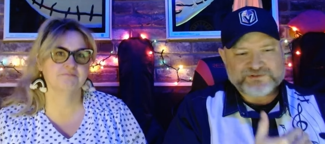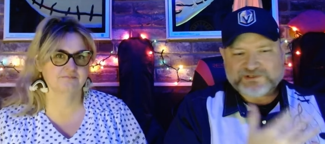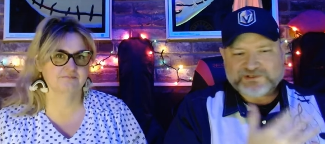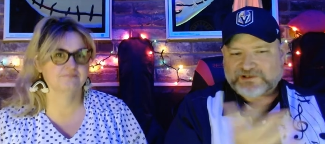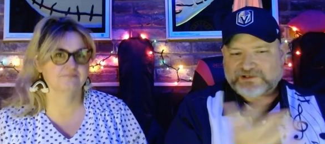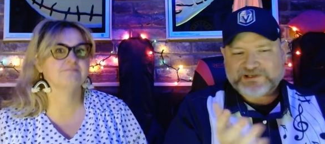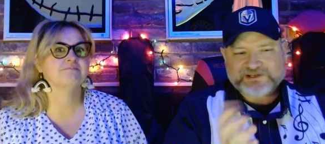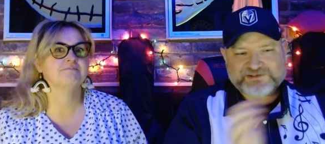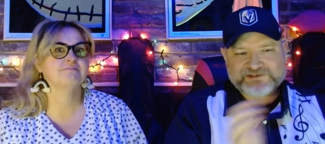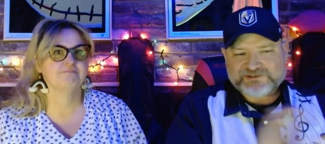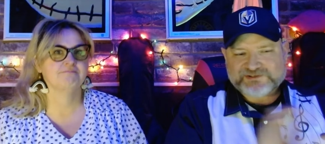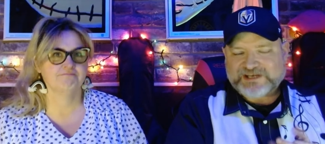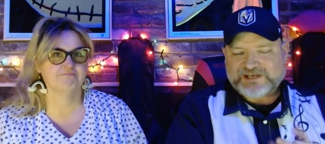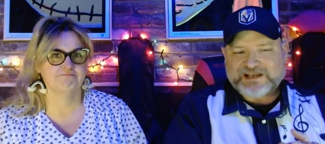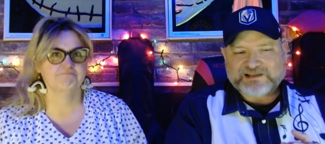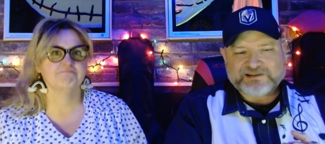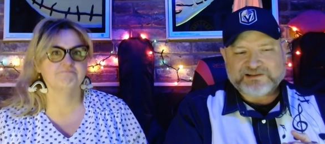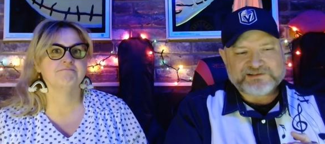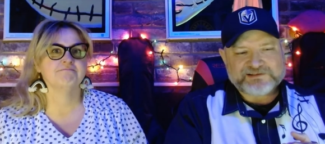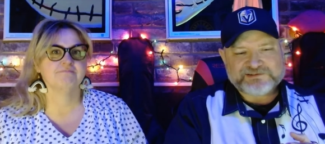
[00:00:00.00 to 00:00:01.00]
Speaker 1: and his
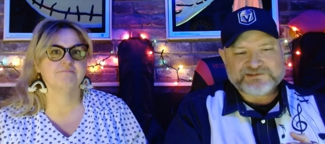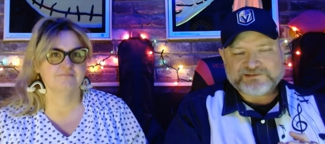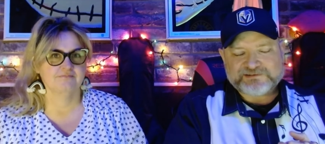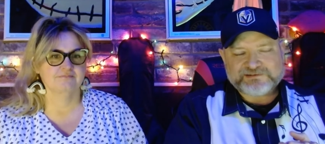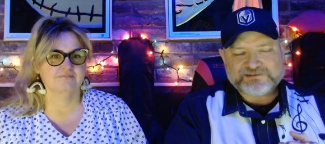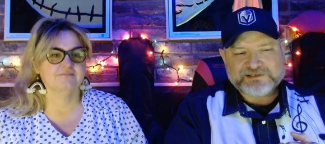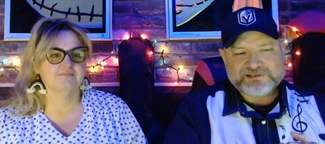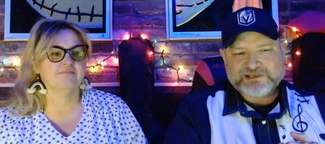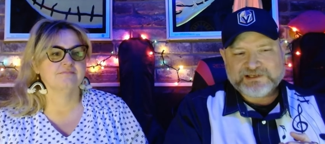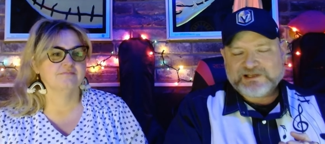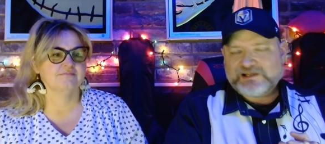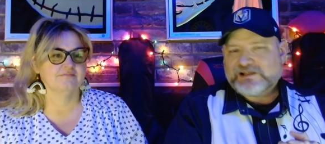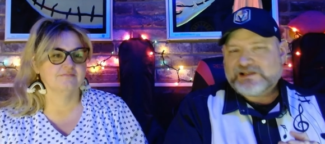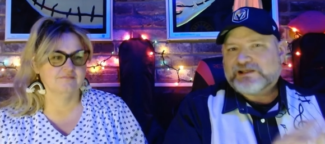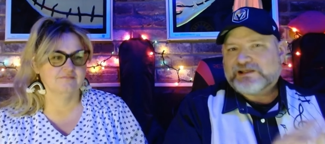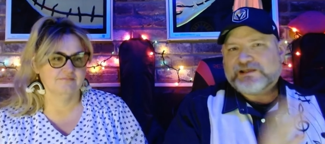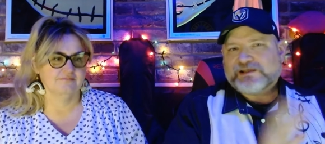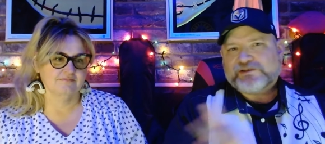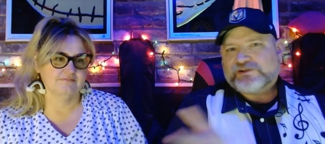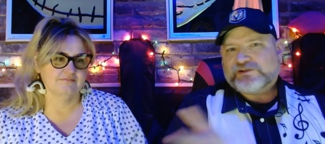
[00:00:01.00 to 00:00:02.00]
talents and
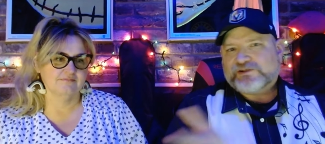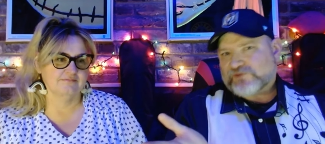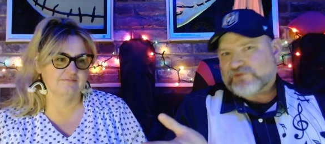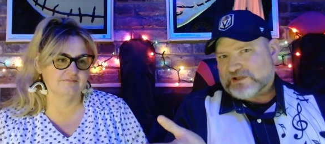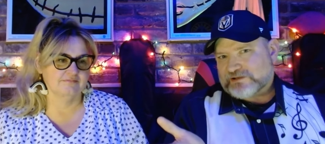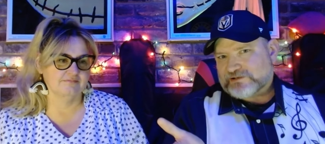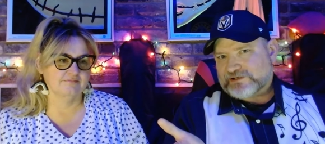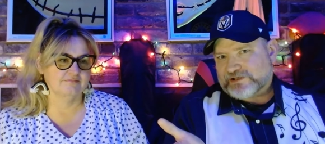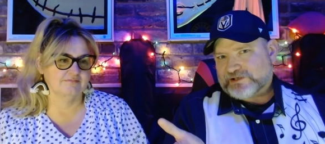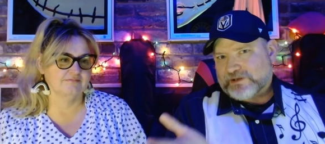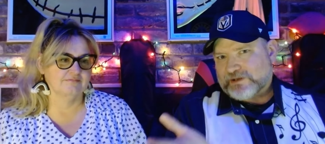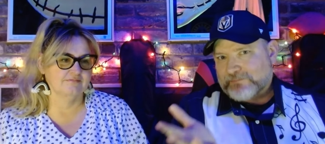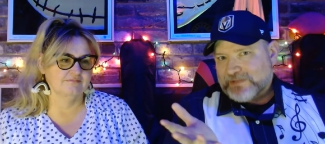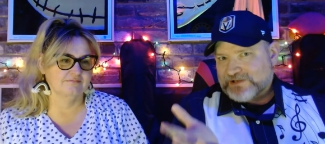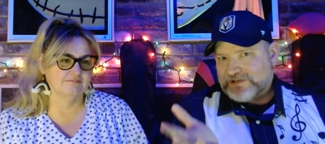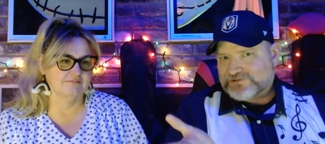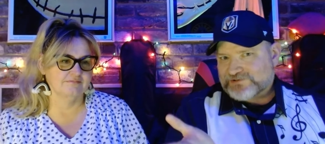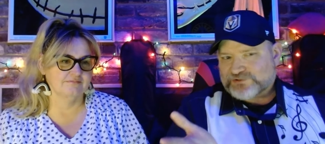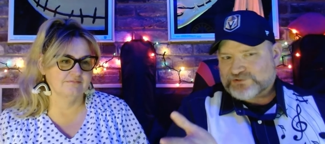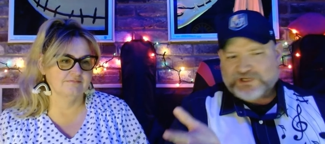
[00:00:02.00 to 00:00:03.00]
his father did an
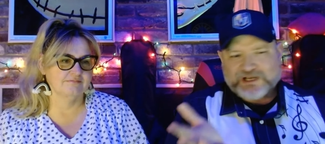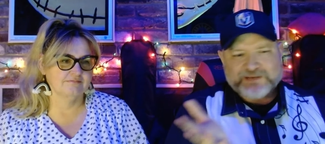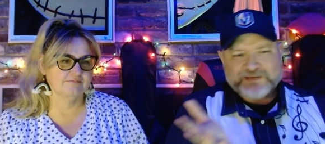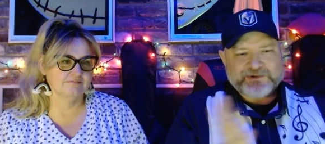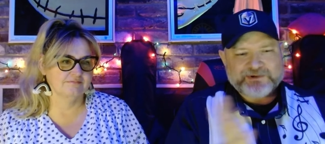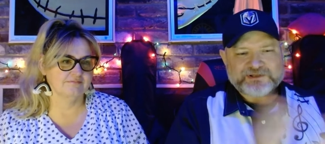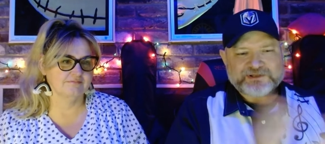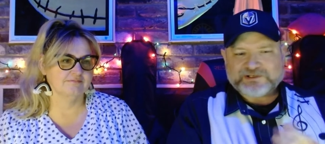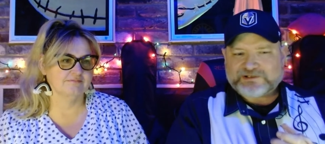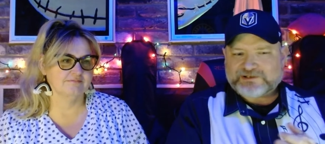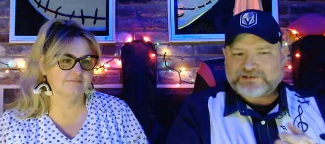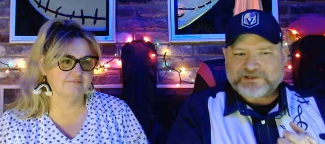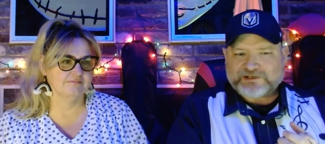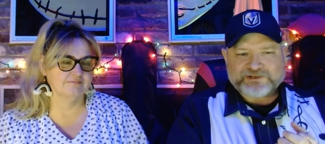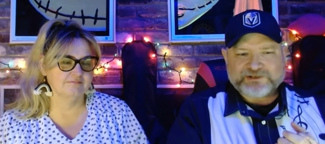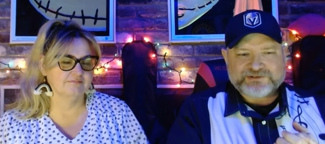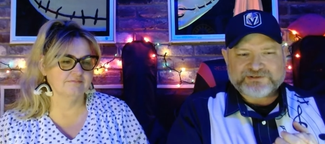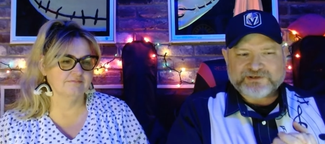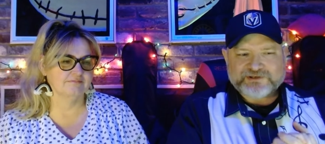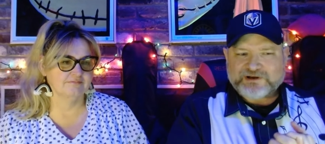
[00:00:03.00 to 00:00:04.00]
amazing job on the on
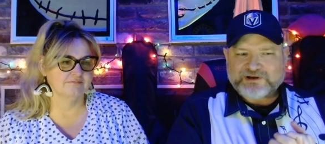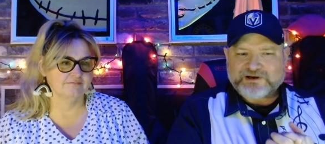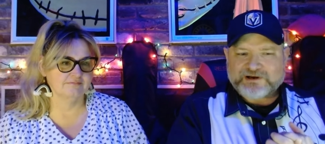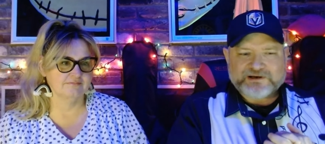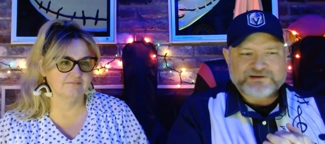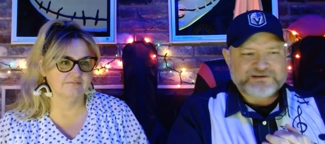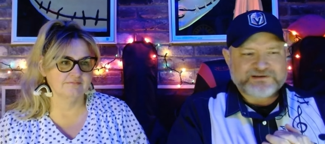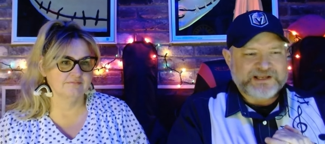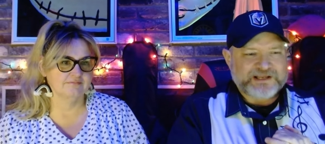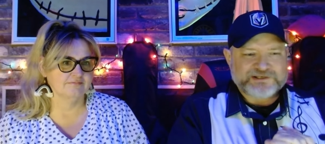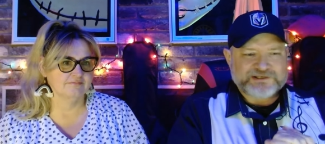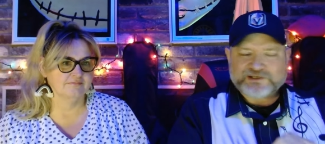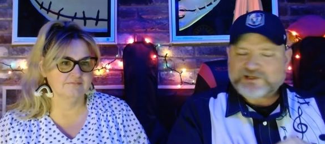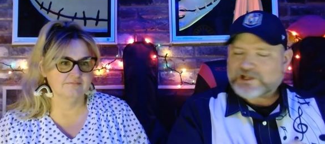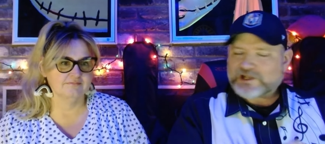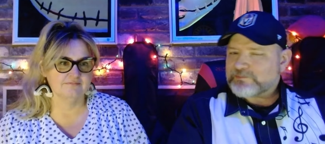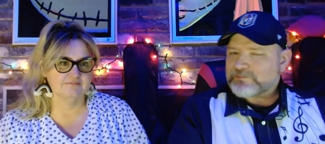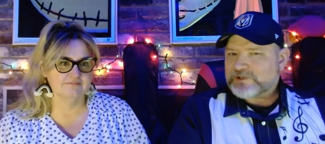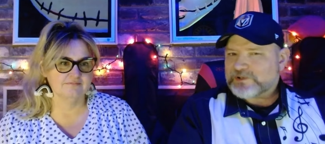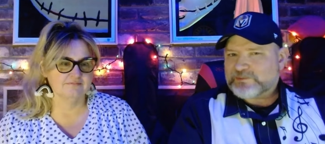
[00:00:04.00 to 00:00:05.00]
the guitar, nice
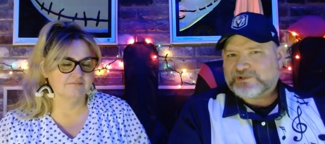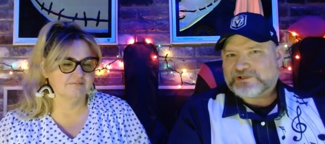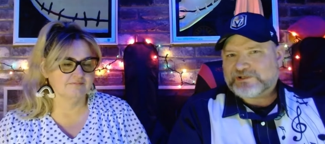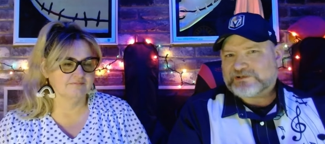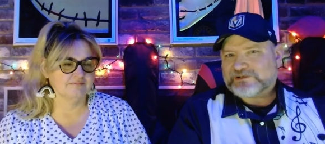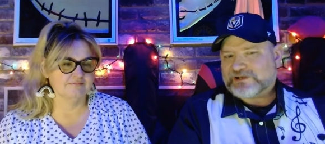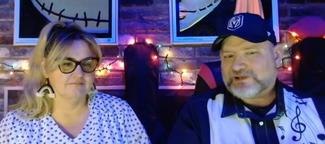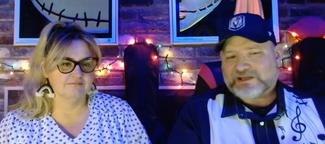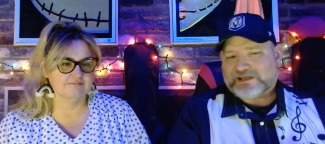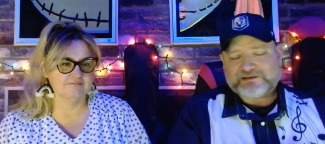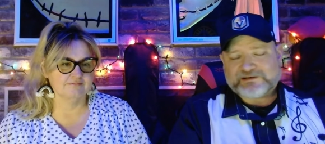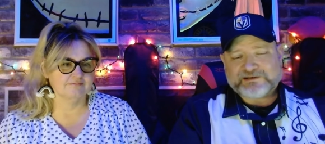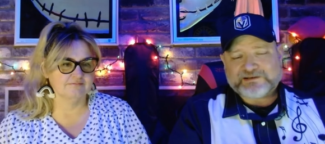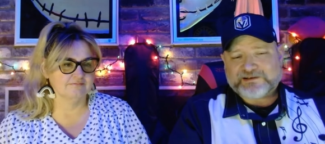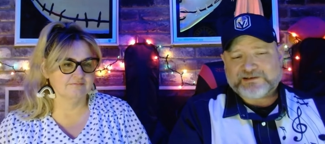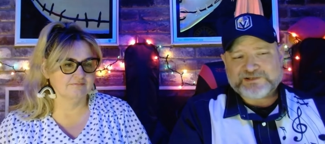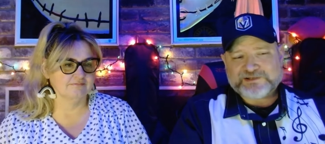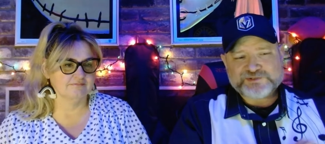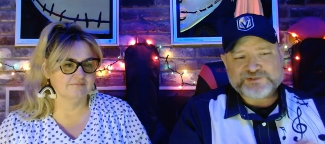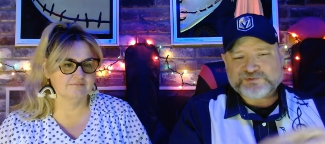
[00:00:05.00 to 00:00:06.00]
accompaniment, and
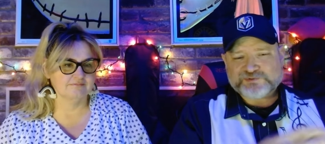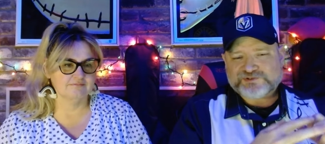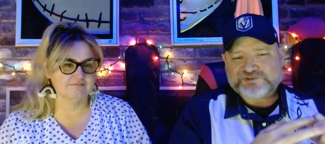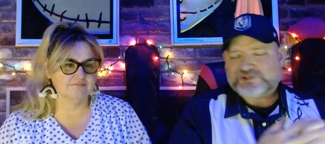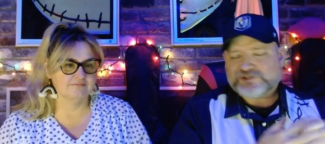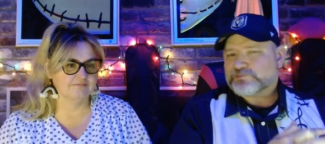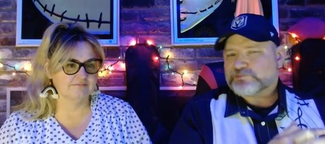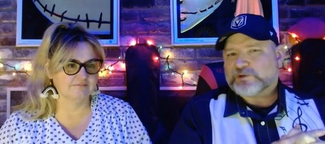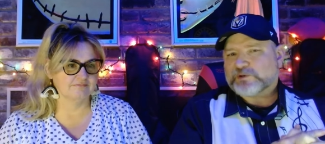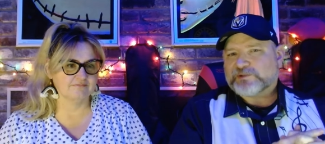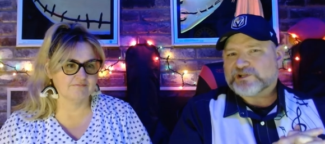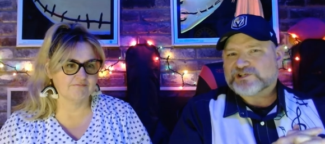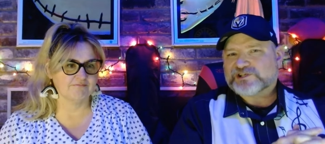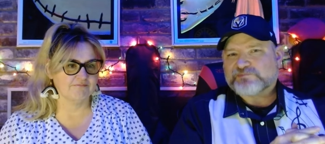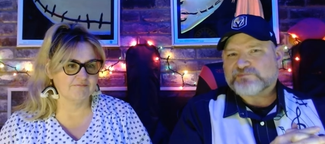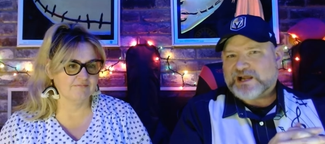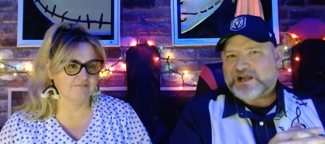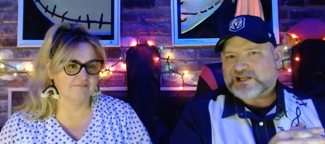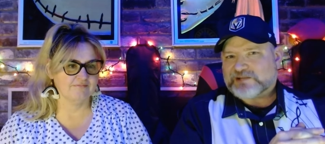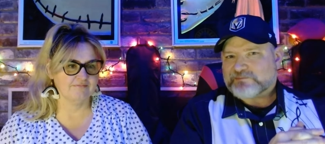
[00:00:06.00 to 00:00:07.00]
uh, this was just put a big
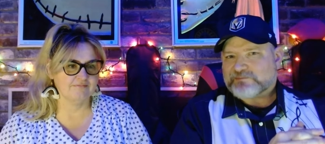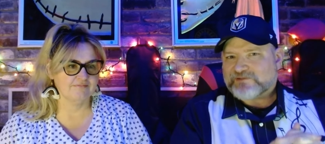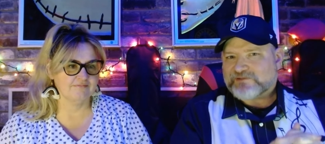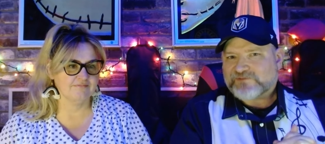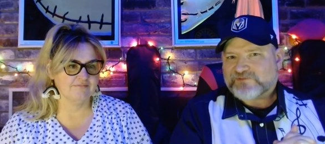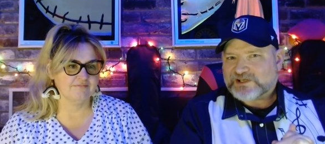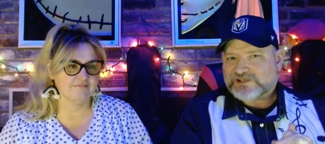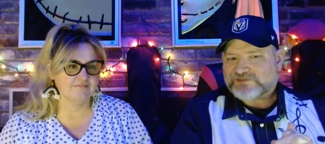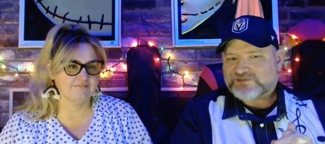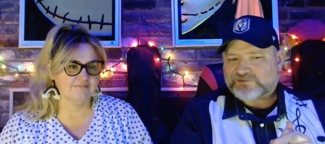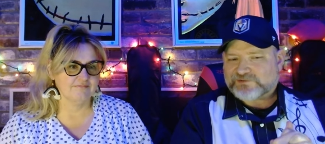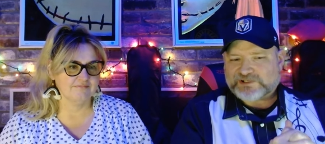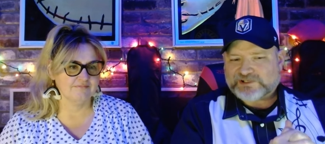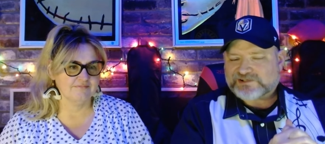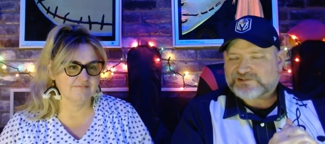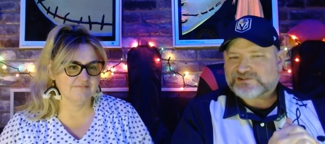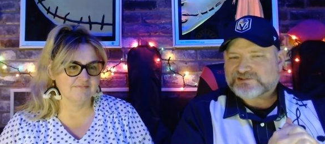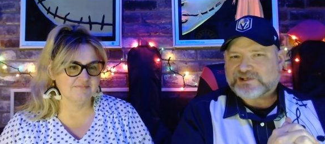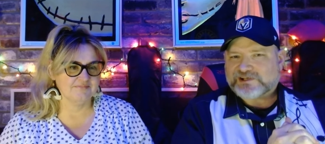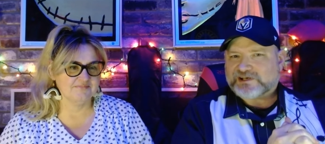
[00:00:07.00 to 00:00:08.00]
smile on my face for
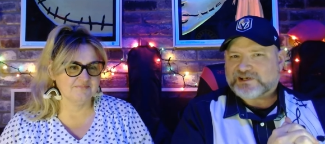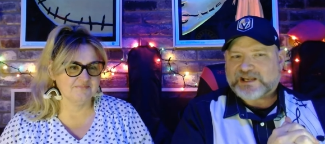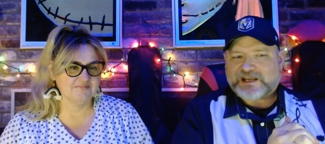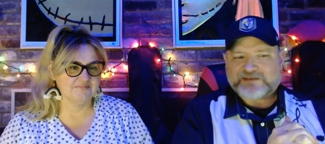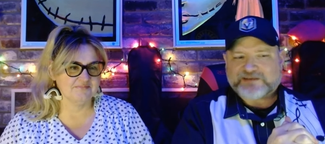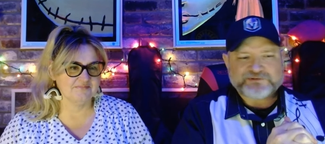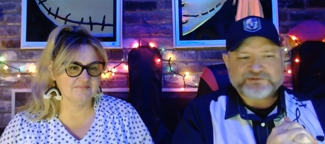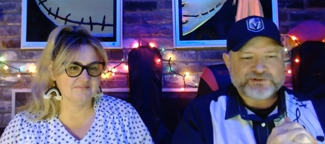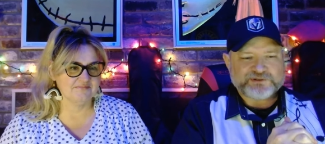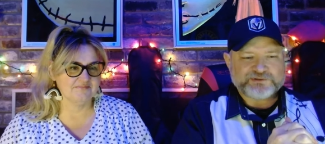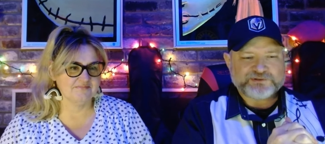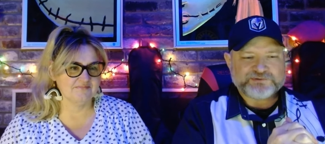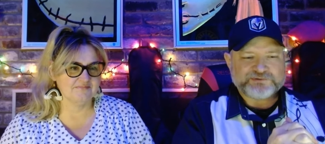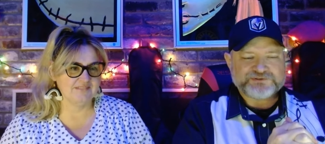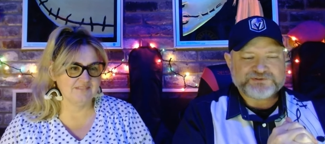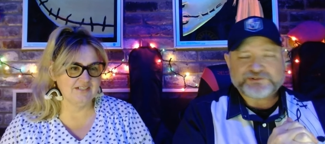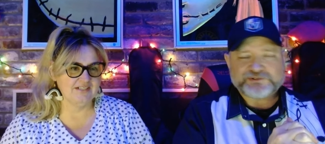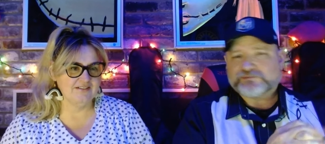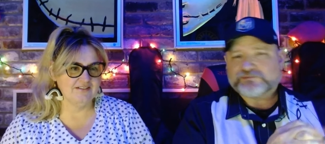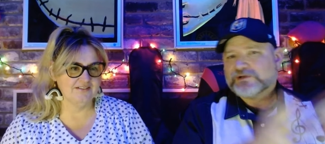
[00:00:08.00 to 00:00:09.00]
this Sunday afternoon.
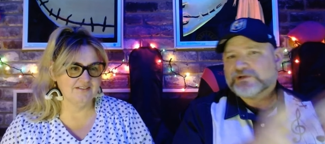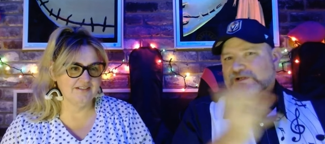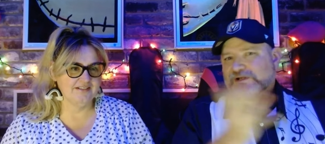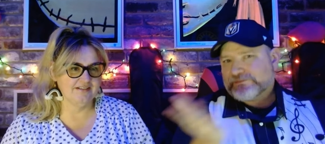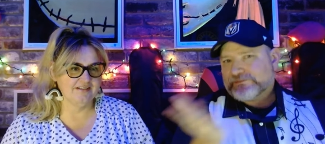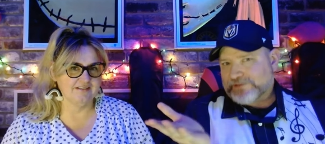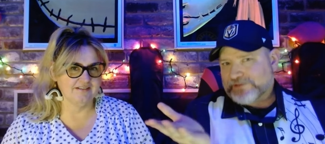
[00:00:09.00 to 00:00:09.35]
So oh, yeah.